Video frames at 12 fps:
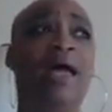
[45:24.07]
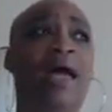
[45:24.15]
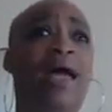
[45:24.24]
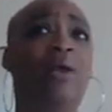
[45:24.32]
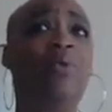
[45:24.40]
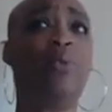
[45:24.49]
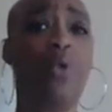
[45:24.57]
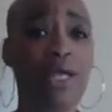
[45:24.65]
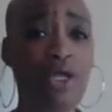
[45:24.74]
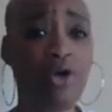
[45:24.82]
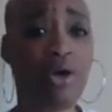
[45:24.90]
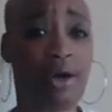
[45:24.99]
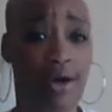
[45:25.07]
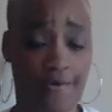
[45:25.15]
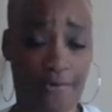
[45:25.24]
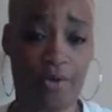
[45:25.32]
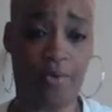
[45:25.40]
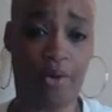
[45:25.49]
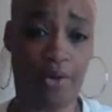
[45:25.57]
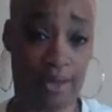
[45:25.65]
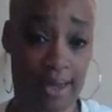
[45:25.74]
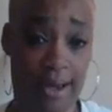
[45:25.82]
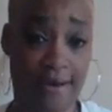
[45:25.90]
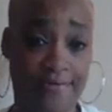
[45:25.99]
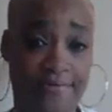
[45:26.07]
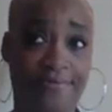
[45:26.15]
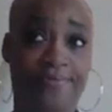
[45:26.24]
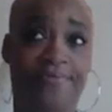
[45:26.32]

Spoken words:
And when you're comfortable enough,